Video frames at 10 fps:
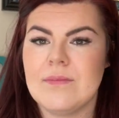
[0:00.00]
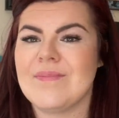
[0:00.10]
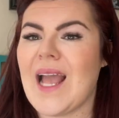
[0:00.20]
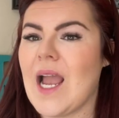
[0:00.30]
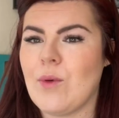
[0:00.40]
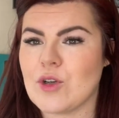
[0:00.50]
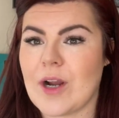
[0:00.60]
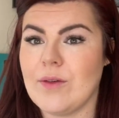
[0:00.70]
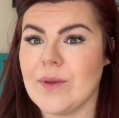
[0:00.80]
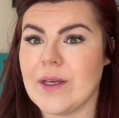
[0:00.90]
I won't
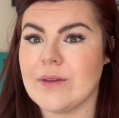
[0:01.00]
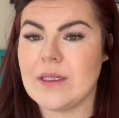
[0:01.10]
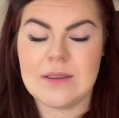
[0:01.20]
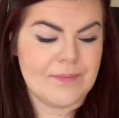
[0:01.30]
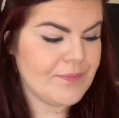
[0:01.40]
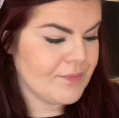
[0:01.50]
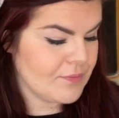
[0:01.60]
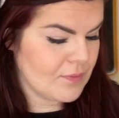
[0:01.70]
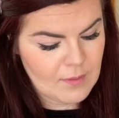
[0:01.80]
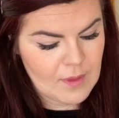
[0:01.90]
travel without these.
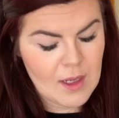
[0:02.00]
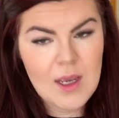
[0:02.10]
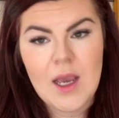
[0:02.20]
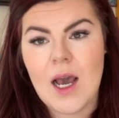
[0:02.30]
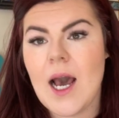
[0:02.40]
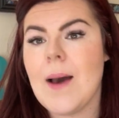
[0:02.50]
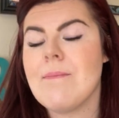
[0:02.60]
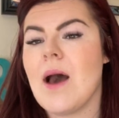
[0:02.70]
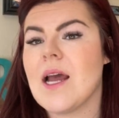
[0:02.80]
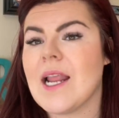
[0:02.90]

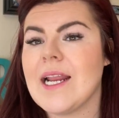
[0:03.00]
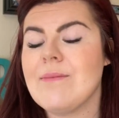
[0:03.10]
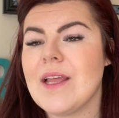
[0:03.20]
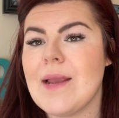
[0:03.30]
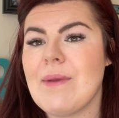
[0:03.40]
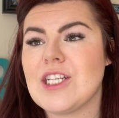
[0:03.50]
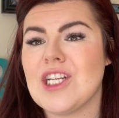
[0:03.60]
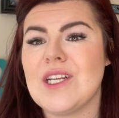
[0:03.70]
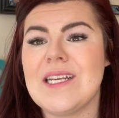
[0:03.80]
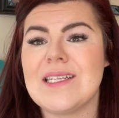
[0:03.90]
An item that I
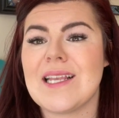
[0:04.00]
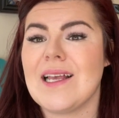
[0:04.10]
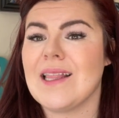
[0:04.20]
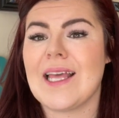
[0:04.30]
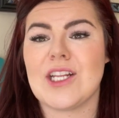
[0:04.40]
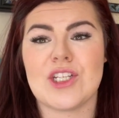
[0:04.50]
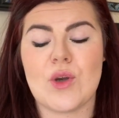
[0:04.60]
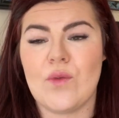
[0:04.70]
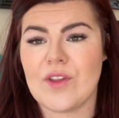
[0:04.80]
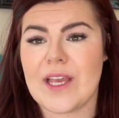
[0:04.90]
mentioned is like just
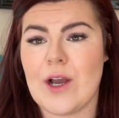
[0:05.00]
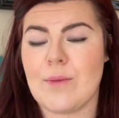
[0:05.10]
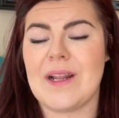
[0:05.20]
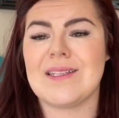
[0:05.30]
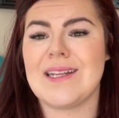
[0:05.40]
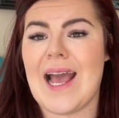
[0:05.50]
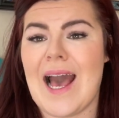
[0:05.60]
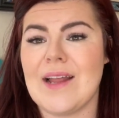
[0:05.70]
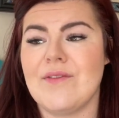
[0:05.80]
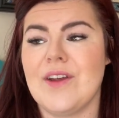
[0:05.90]
over-the-counter medicine,
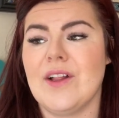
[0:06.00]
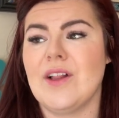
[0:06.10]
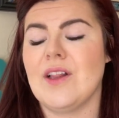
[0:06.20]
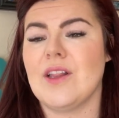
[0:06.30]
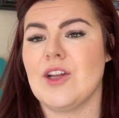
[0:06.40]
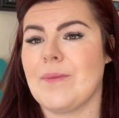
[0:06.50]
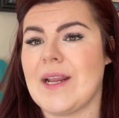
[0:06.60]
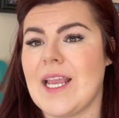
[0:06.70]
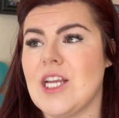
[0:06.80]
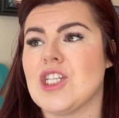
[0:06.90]
Advil, your
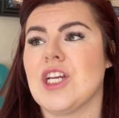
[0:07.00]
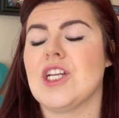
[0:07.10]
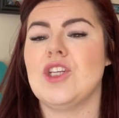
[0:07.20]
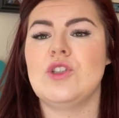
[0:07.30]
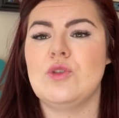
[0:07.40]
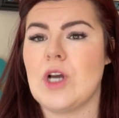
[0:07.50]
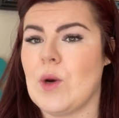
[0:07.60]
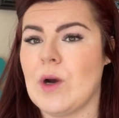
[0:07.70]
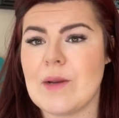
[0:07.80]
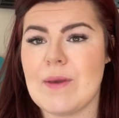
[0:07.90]
medication. You do not
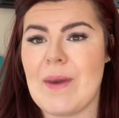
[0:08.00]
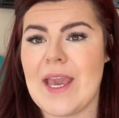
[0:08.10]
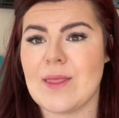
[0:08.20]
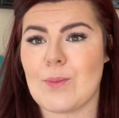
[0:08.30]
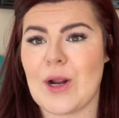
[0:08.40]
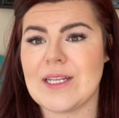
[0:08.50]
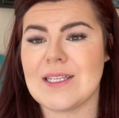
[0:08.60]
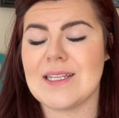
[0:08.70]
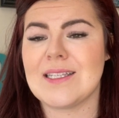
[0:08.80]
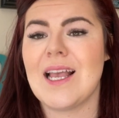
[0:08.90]
want to be paying the
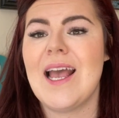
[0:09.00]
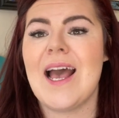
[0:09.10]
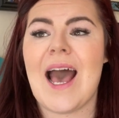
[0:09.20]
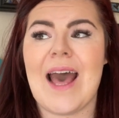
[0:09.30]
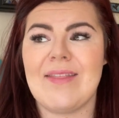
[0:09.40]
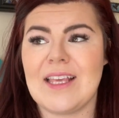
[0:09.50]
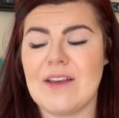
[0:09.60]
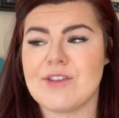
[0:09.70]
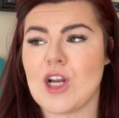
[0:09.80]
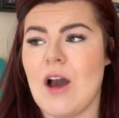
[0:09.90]
prices at the
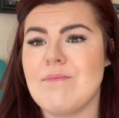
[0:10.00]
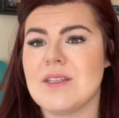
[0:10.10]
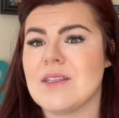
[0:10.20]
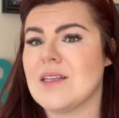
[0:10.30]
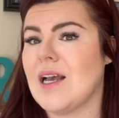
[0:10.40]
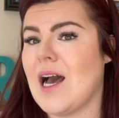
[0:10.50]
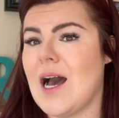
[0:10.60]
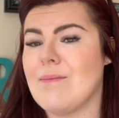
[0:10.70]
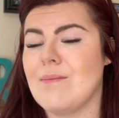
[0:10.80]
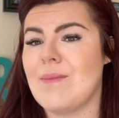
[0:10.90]
gift shops.
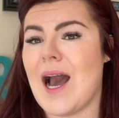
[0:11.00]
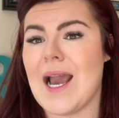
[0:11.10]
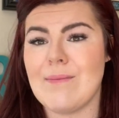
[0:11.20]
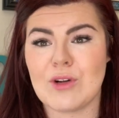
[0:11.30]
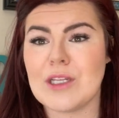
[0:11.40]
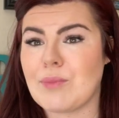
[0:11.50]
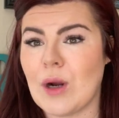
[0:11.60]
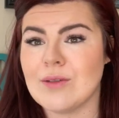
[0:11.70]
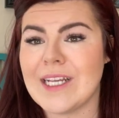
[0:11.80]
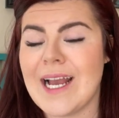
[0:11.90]
I'm really
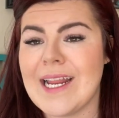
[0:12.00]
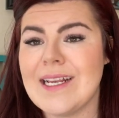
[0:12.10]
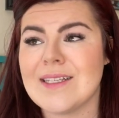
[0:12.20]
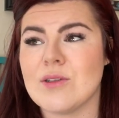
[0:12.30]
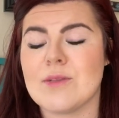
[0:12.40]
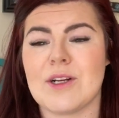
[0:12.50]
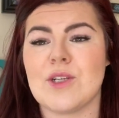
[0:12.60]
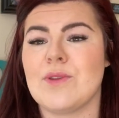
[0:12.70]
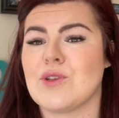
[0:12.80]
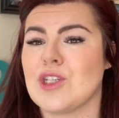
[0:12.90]
prone to headaches, especially
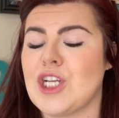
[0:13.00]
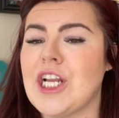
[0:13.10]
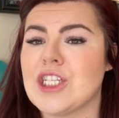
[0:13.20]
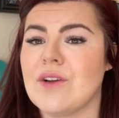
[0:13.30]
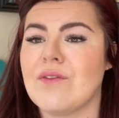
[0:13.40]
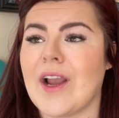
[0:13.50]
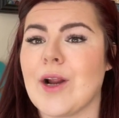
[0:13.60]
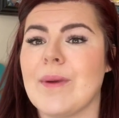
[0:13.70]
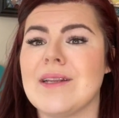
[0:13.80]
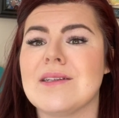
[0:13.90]
when there's a change in
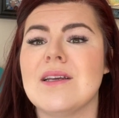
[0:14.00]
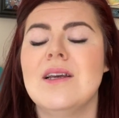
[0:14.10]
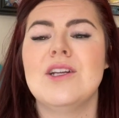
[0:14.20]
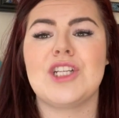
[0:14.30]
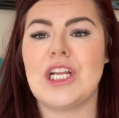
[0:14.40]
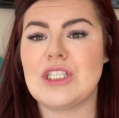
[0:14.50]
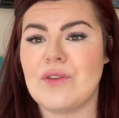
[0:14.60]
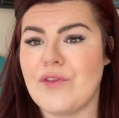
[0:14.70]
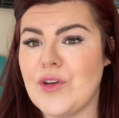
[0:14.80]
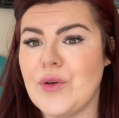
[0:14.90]
environment, change in
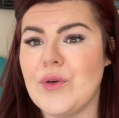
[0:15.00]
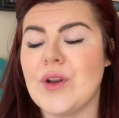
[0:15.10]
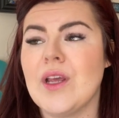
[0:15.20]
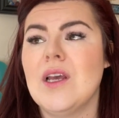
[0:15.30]
food,